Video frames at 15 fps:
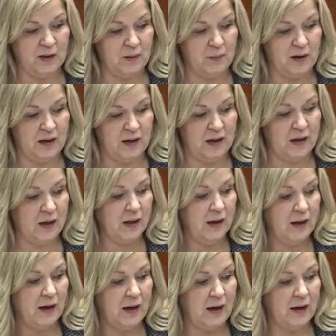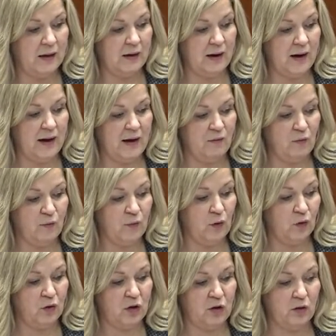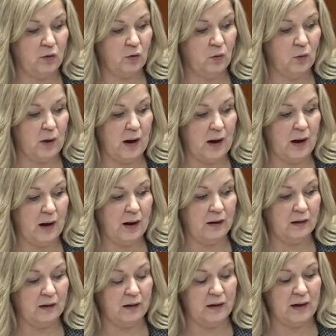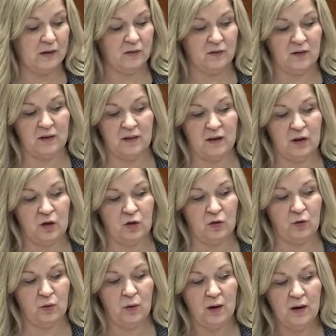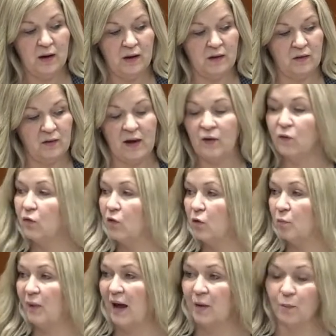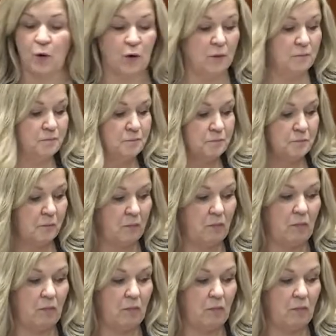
committee meeting. And I have a full queue. Next in the queue is Councillor Blackmore.